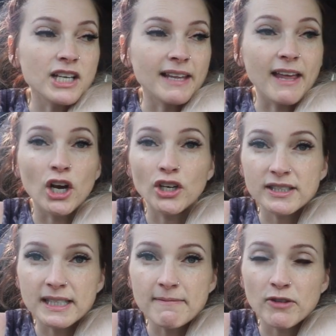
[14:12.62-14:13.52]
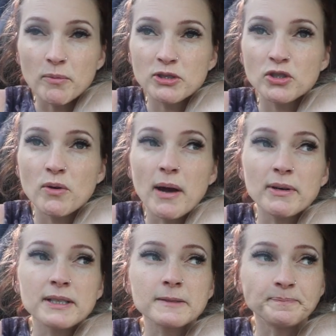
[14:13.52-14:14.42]
let her sleep for almost 2
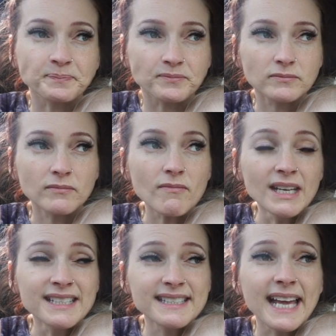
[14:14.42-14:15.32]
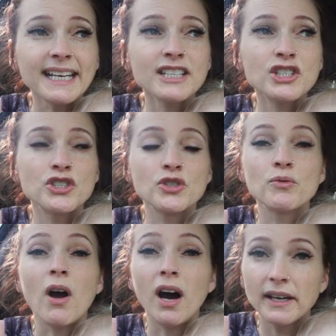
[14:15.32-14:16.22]
hours, decided to
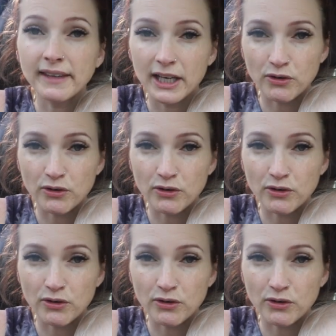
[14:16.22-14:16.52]
do online